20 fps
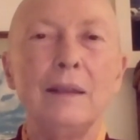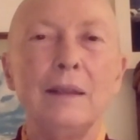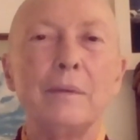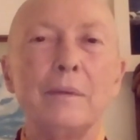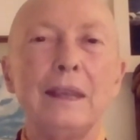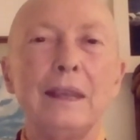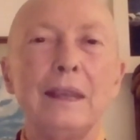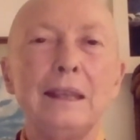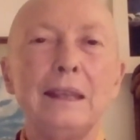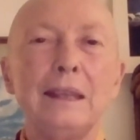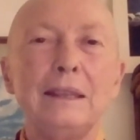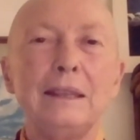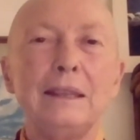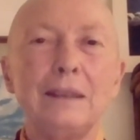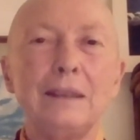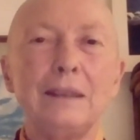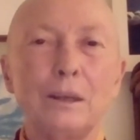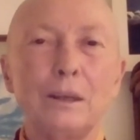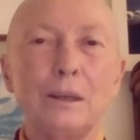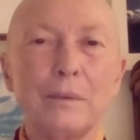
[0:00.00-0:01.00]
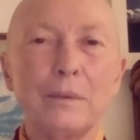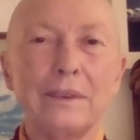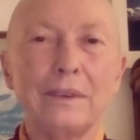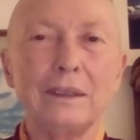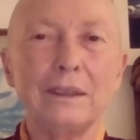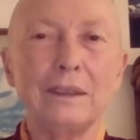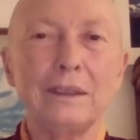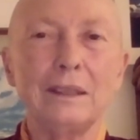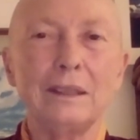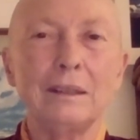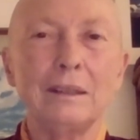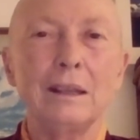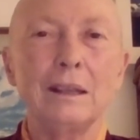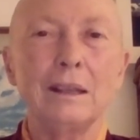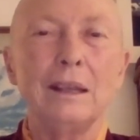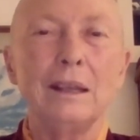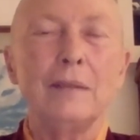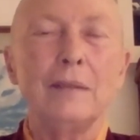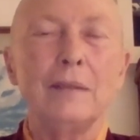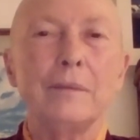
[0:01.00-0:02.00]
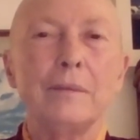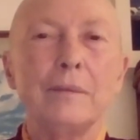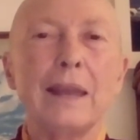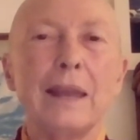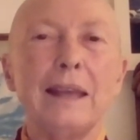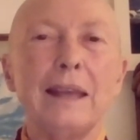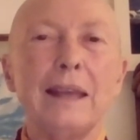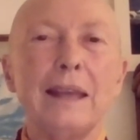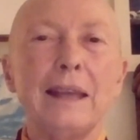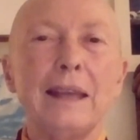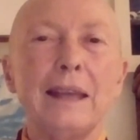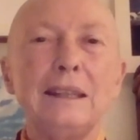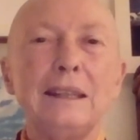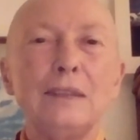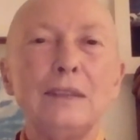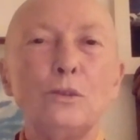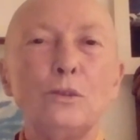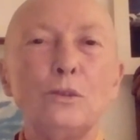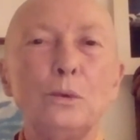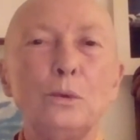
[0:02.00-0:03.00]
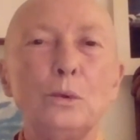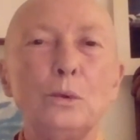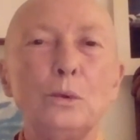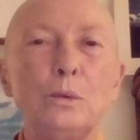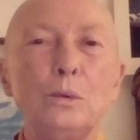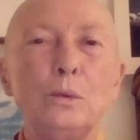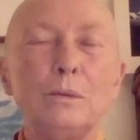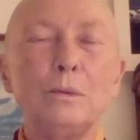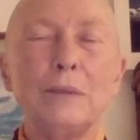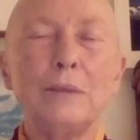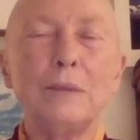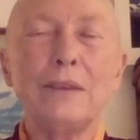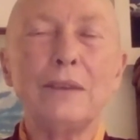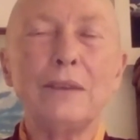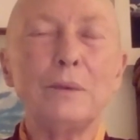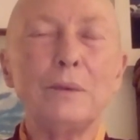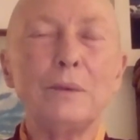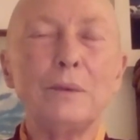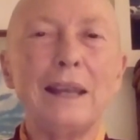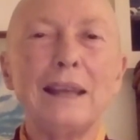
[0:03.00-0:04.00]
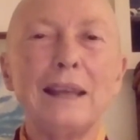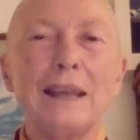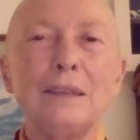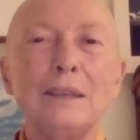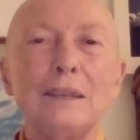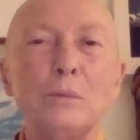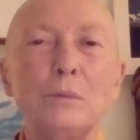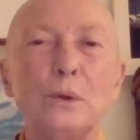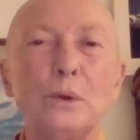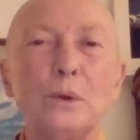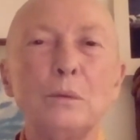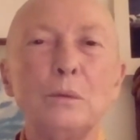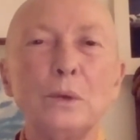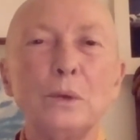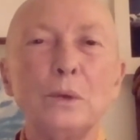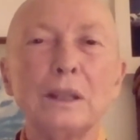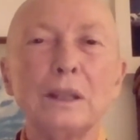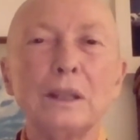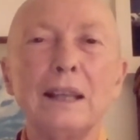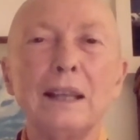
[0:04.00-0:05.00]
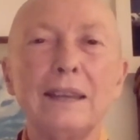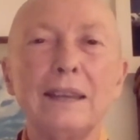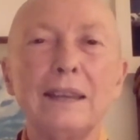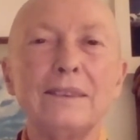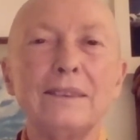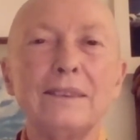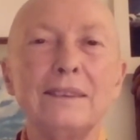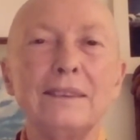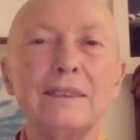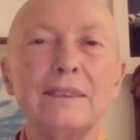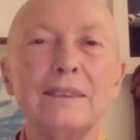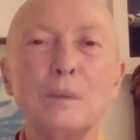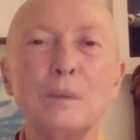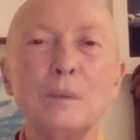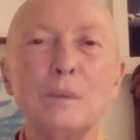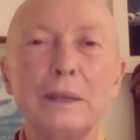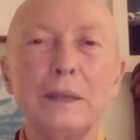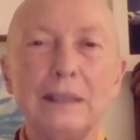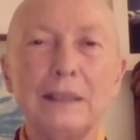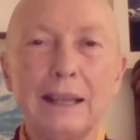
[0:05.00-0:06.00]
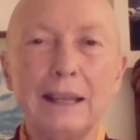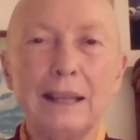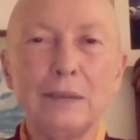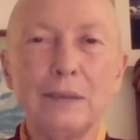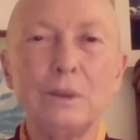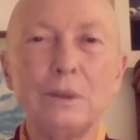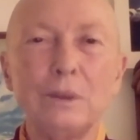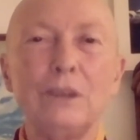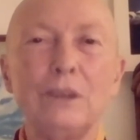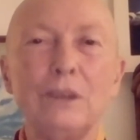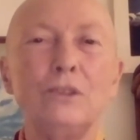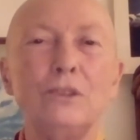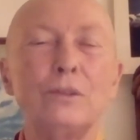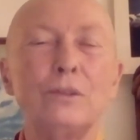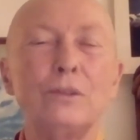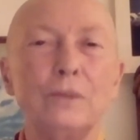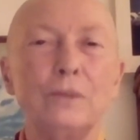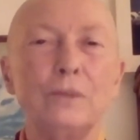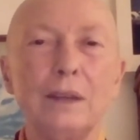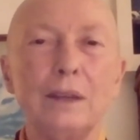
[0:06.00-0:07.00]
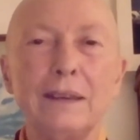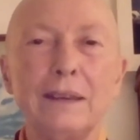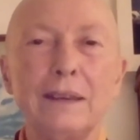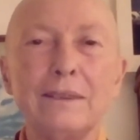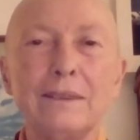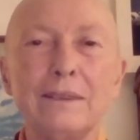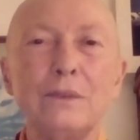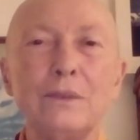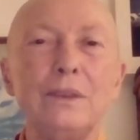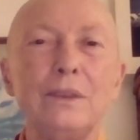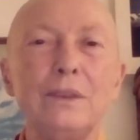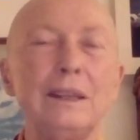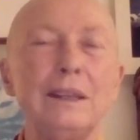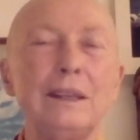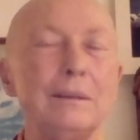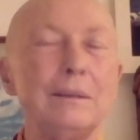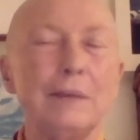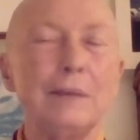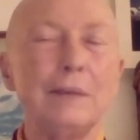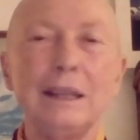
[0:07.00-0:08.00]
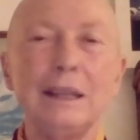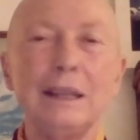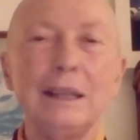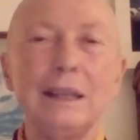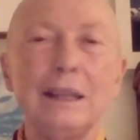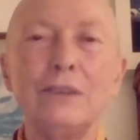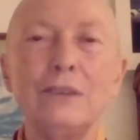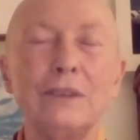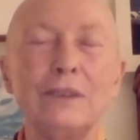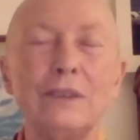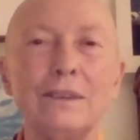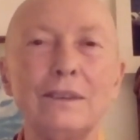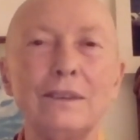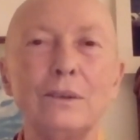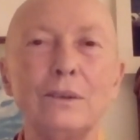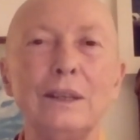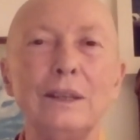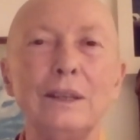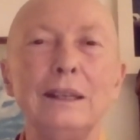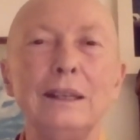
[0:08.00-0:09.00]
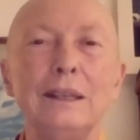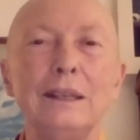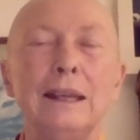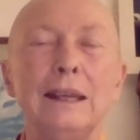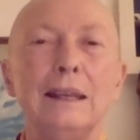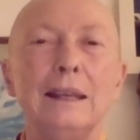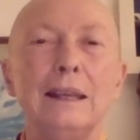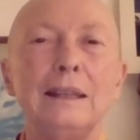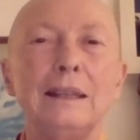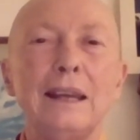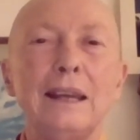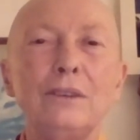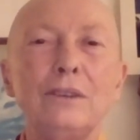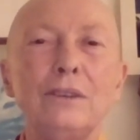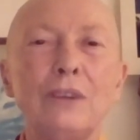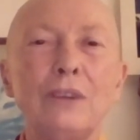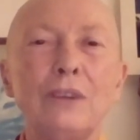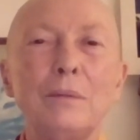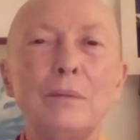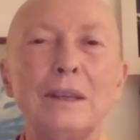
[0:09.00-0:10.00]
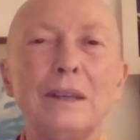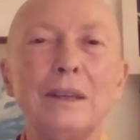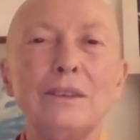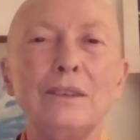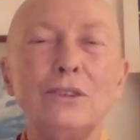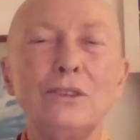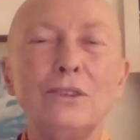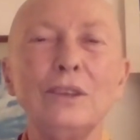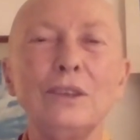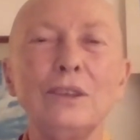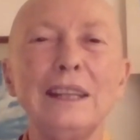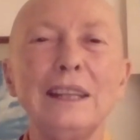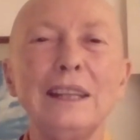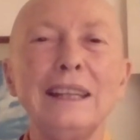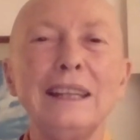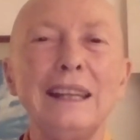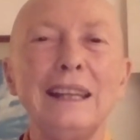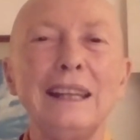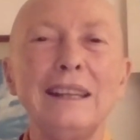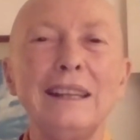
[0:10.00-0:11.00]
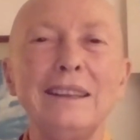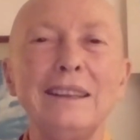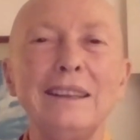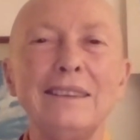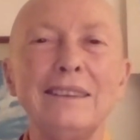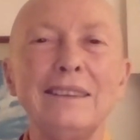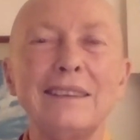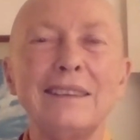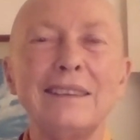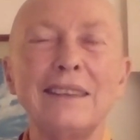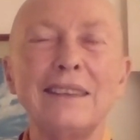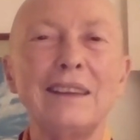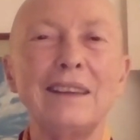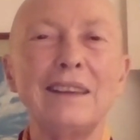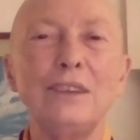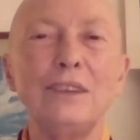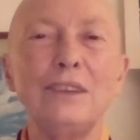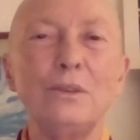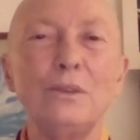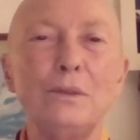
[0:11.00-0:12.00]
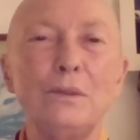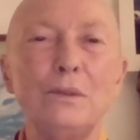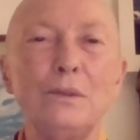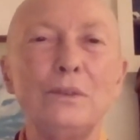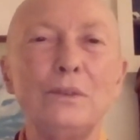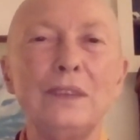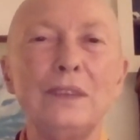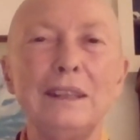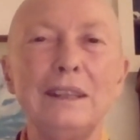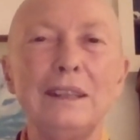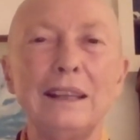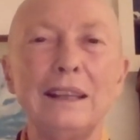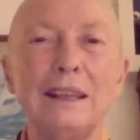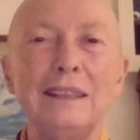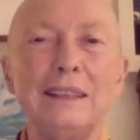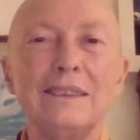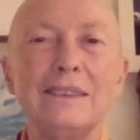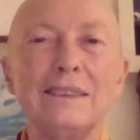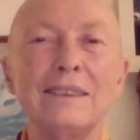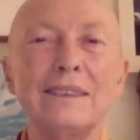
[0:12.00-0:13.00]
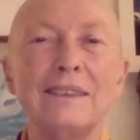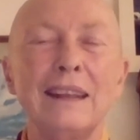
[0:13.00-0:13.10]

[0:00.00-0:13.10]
in Dharamsala. And it grew as we added more and more classes, Tibetan language, philosophy, English, and so on. Now Jamyang Choling is, has 150 nuns,